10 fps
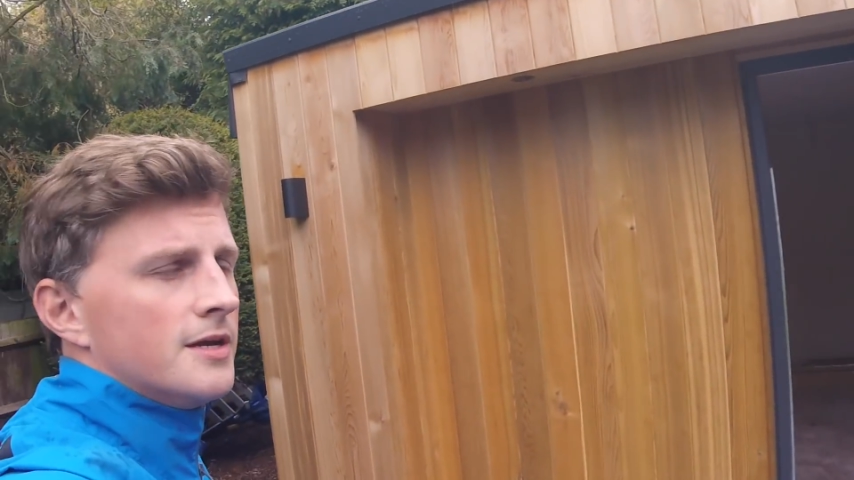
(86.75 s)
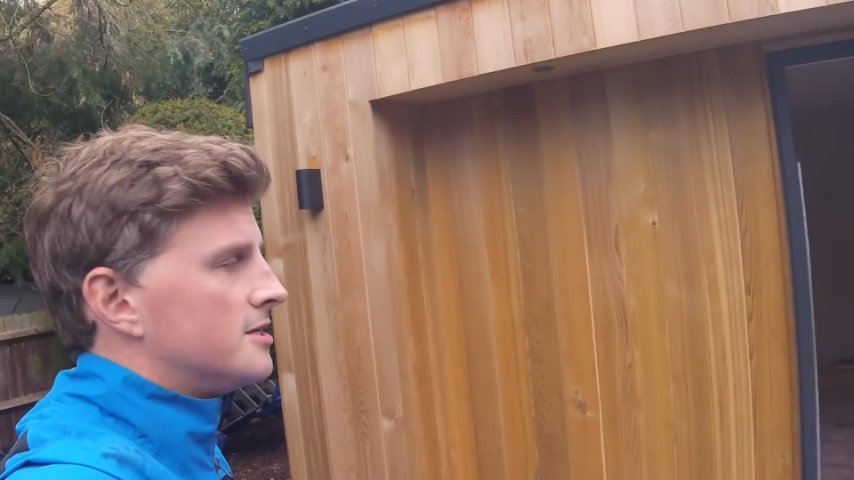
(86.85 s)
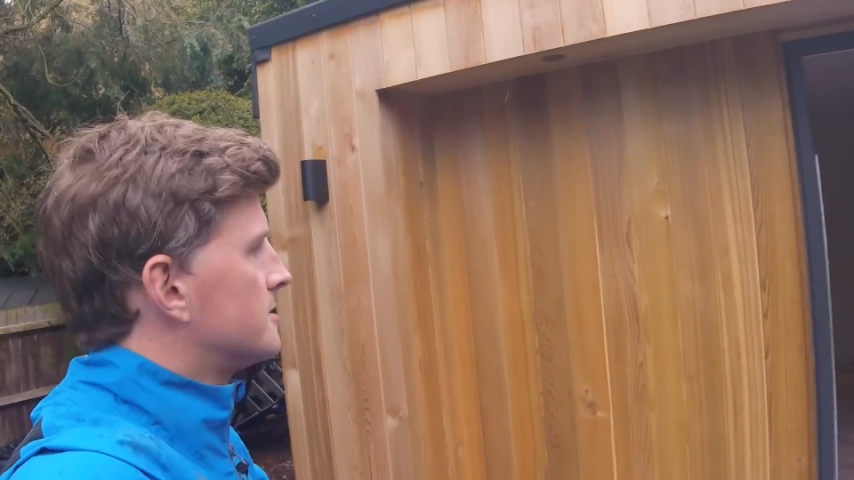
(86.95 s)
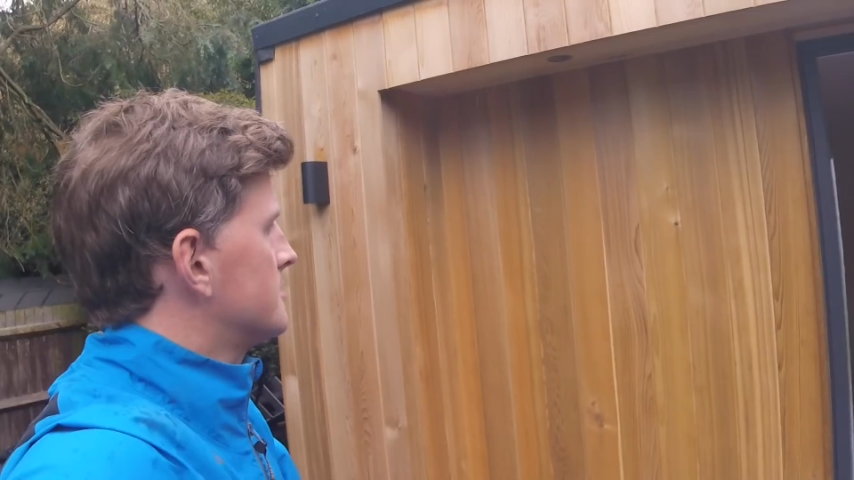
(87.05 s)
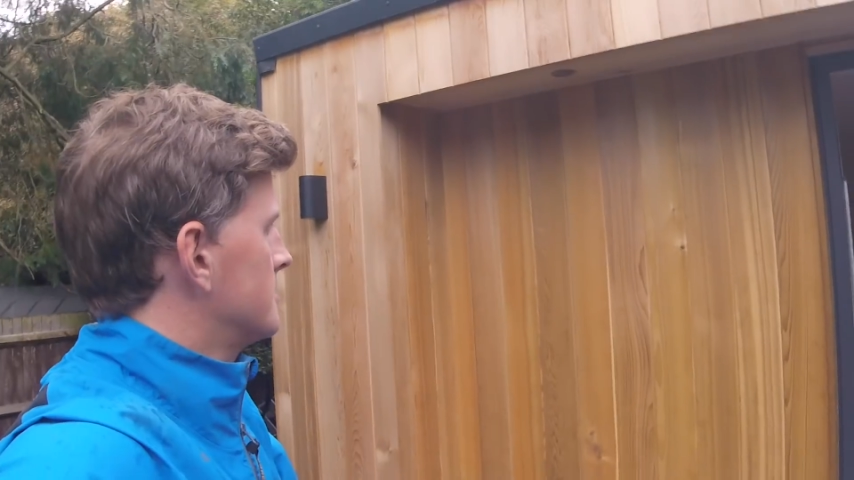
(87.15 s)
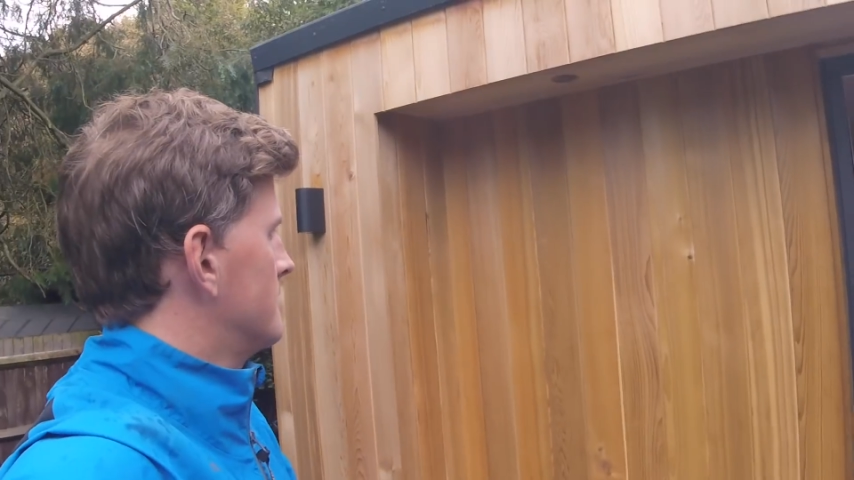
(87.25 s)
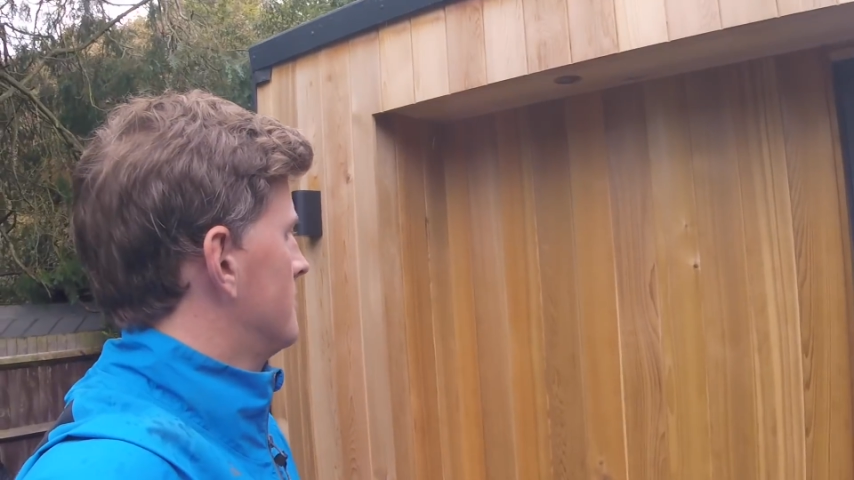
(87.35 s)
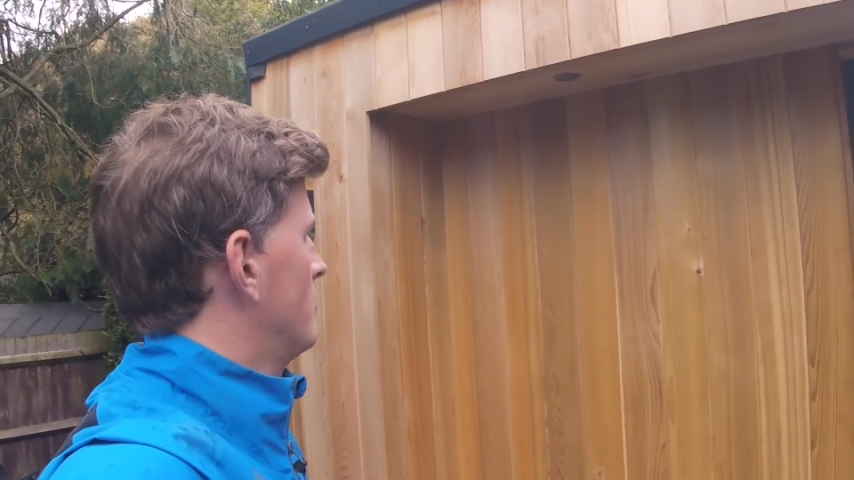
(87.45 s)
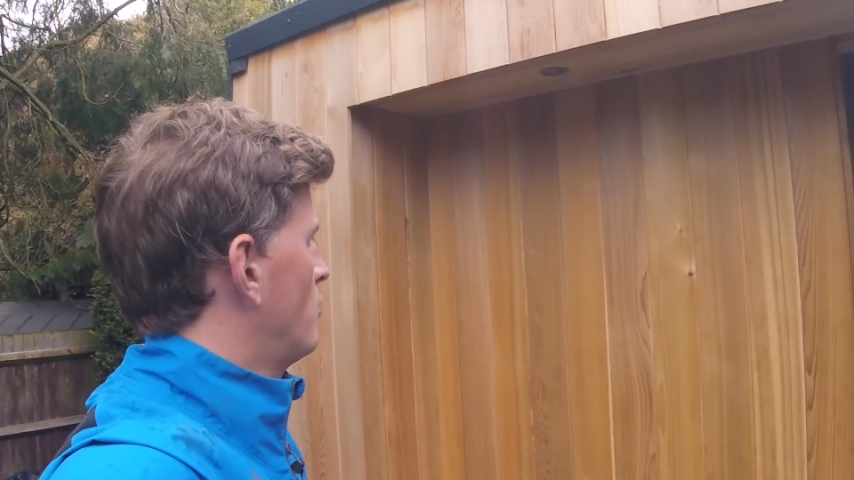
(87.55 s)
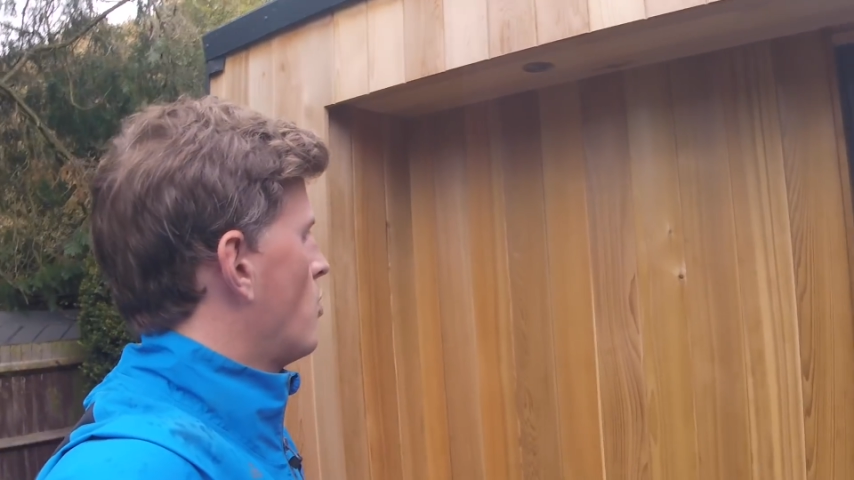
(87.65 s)
is
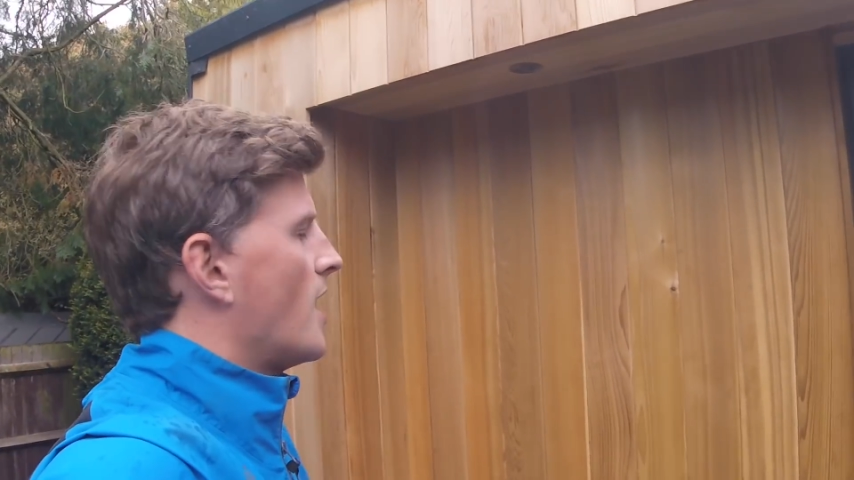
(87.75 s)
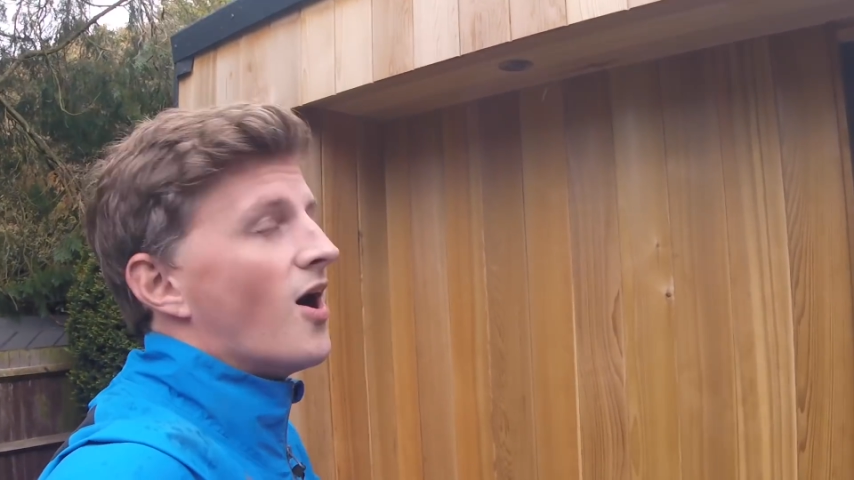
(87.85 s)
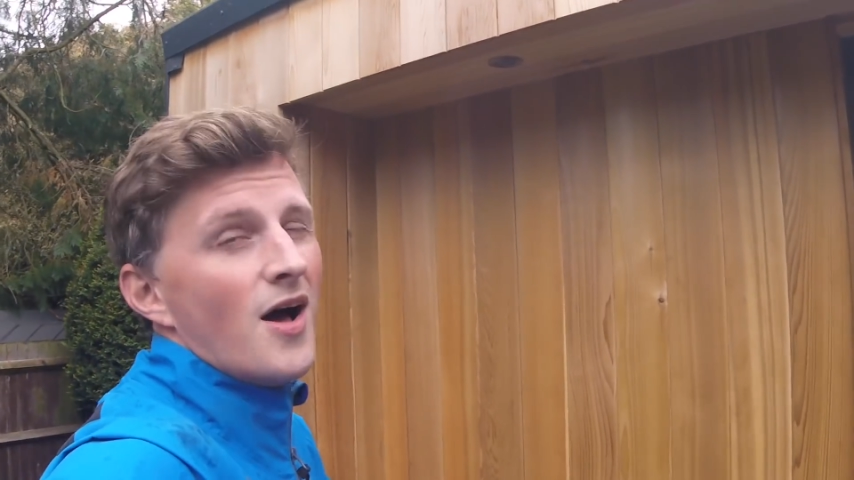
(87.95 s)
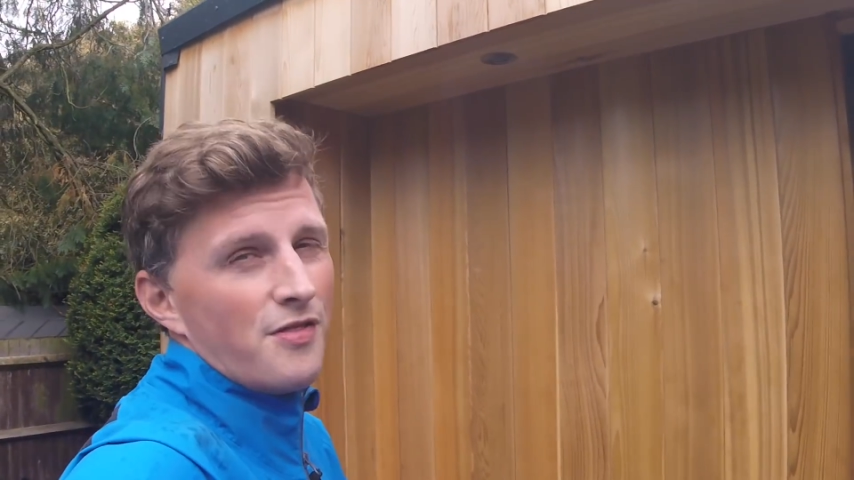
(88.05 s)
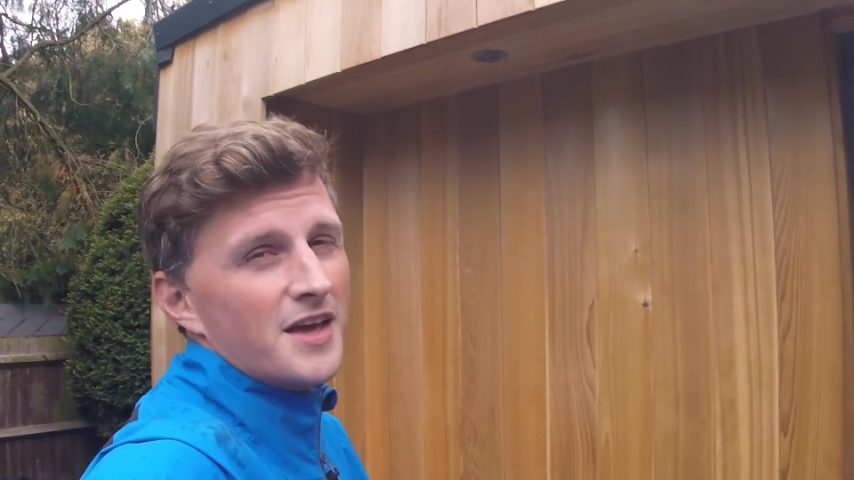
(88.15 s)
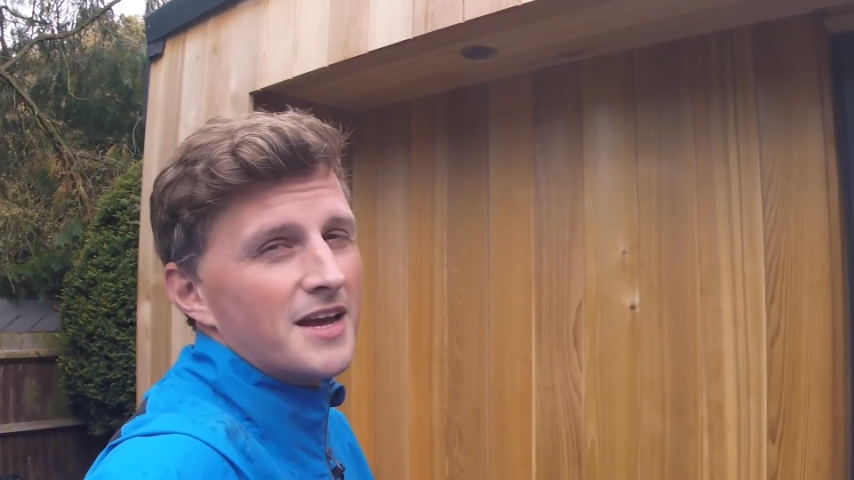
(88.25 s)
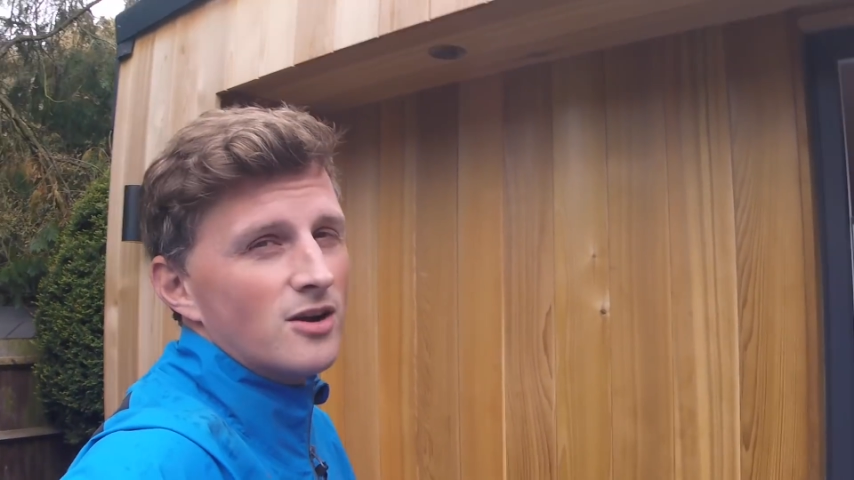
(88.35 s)
why I think